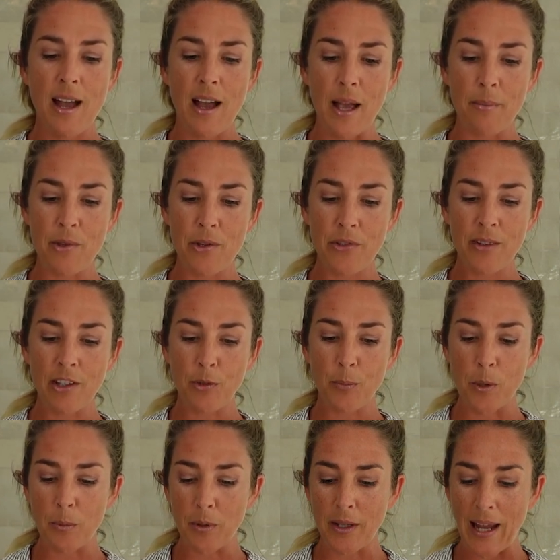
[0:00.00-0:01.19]
I'm using this
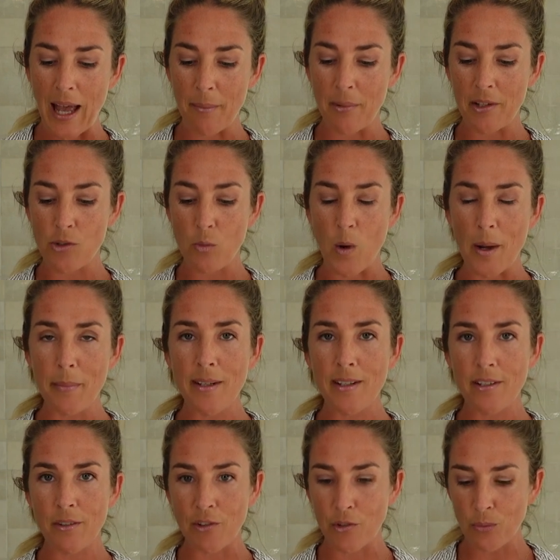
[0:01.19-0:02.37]
purple cabbage, one,
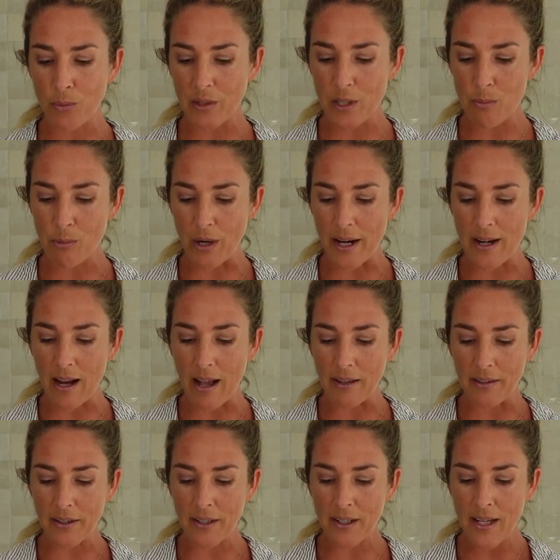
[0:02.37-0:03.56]
because of its really bright
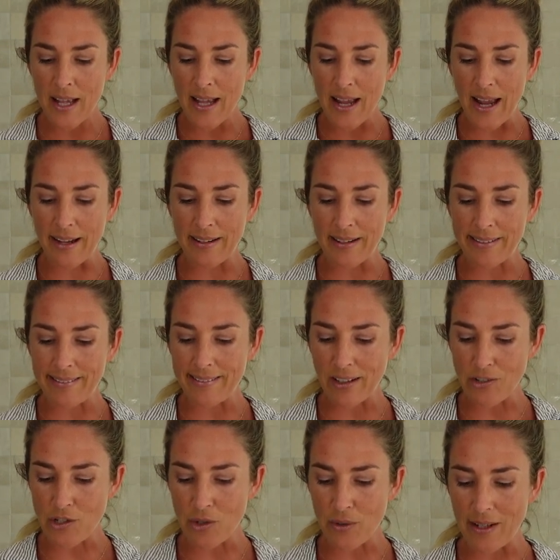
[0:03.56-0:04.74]
color, and it's
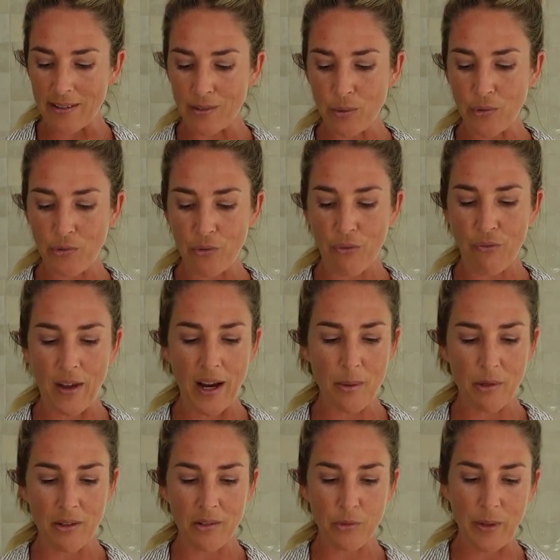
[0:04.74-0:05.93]
such a great source of
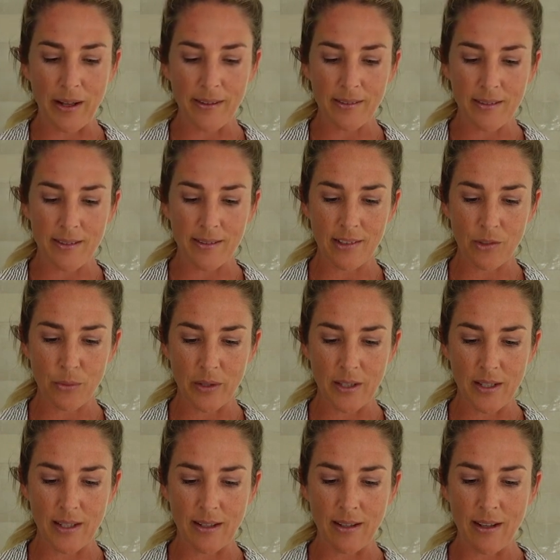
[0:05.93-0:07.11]
fiber as well. So this is really
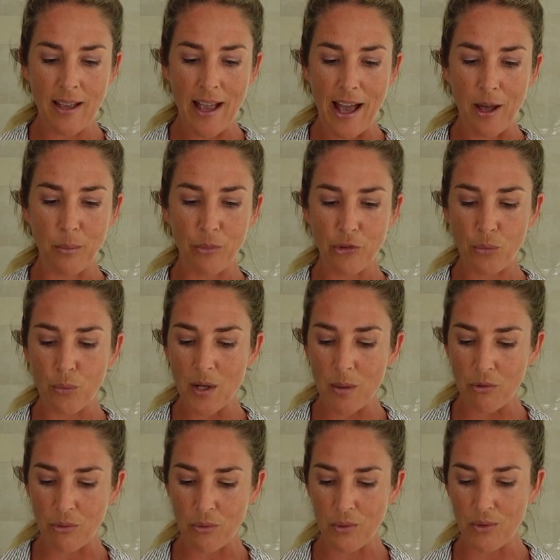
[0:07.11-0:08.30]
gonna help sweep
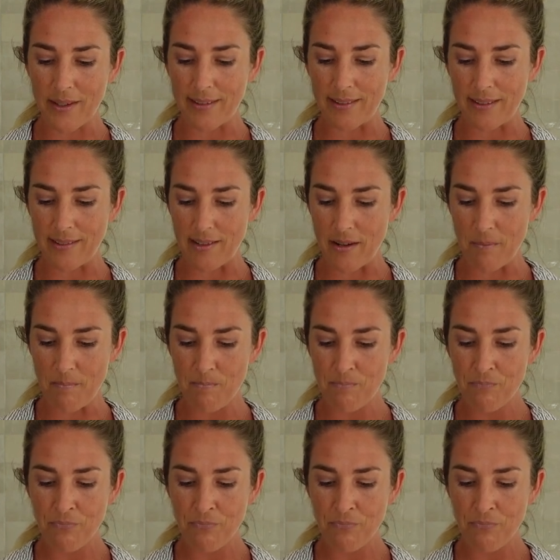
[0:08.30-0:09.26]
through the system.